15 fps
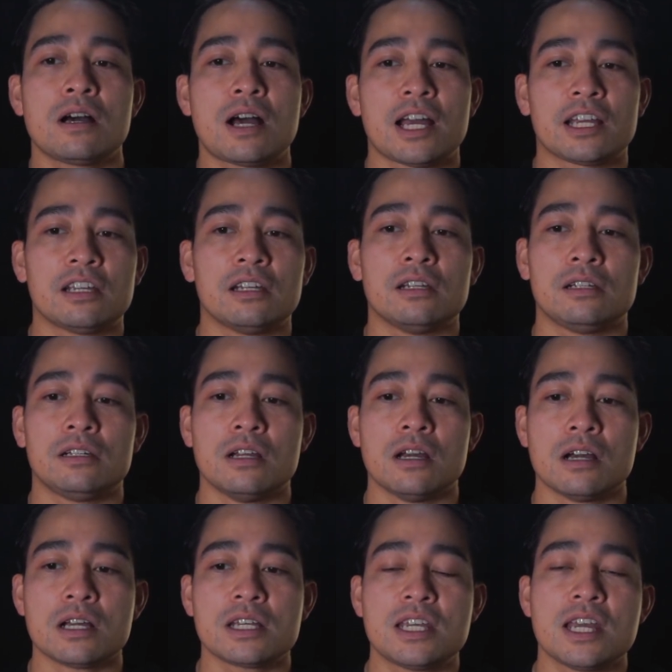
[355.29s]
I could
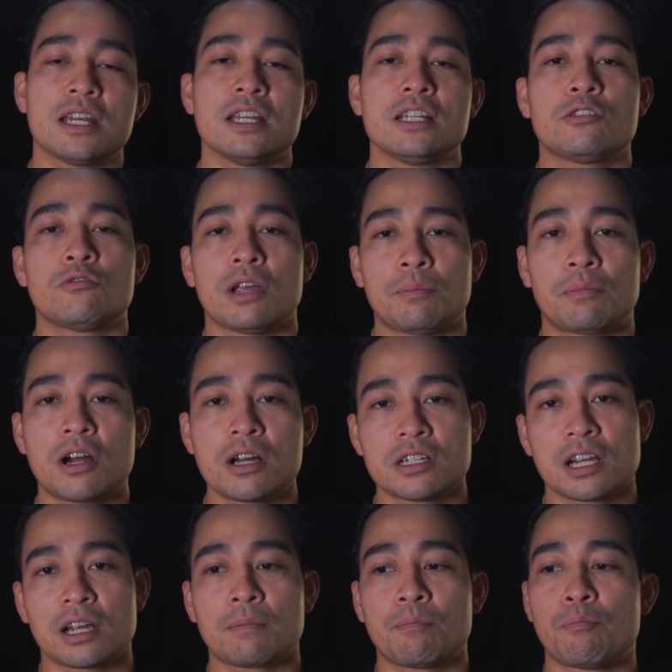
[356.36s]
get into a
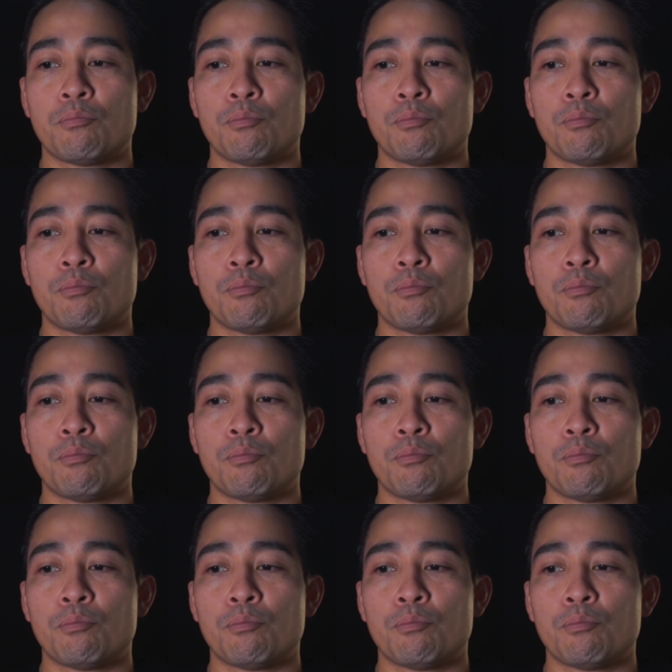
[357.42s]
project,